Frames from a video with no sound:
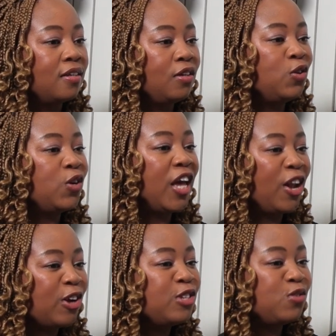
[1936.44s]
you
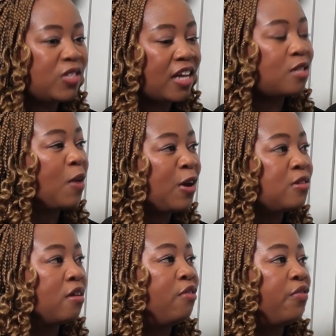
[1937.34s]
cannot do tax by
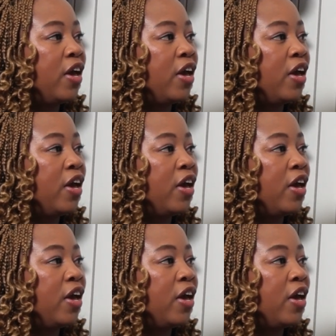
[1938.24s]
yourself.